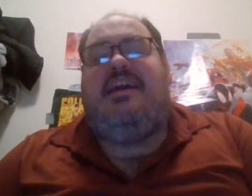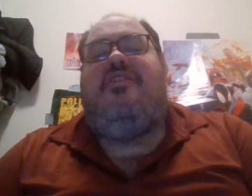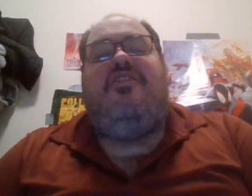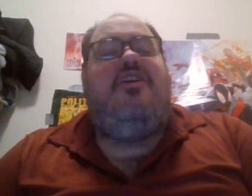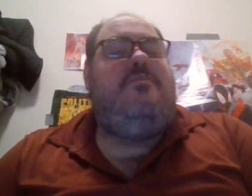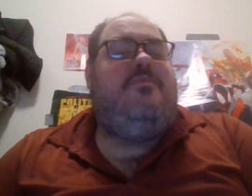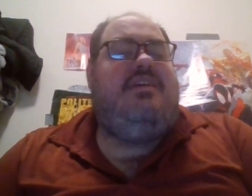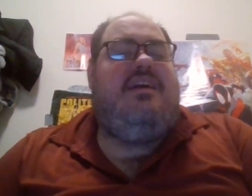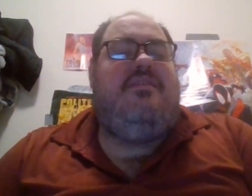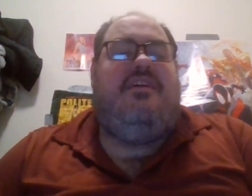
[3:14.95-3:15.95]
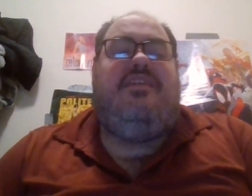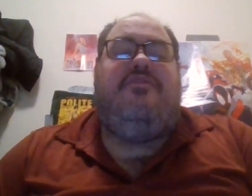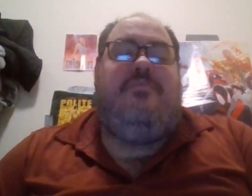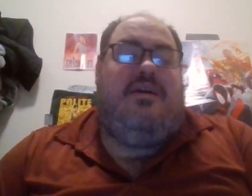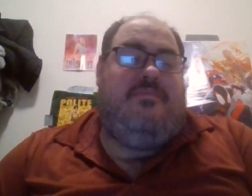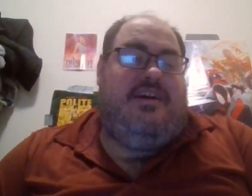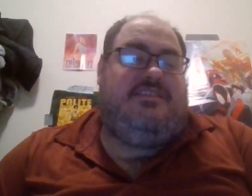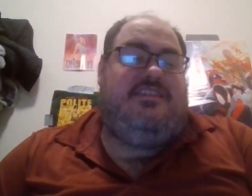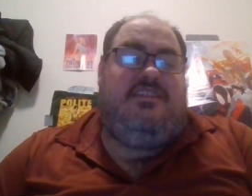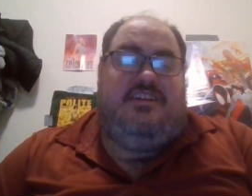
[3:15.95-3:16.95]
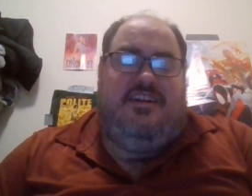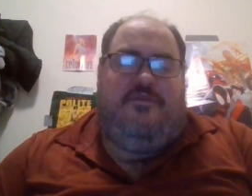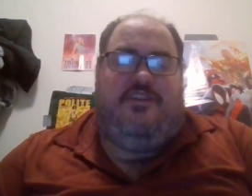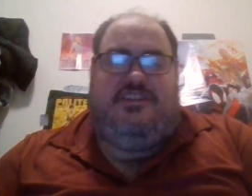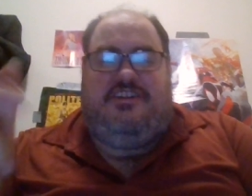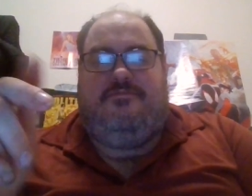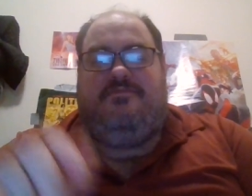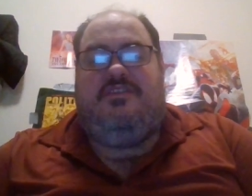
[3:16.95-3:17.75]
And are you hoping we get another Mad Max in the near future?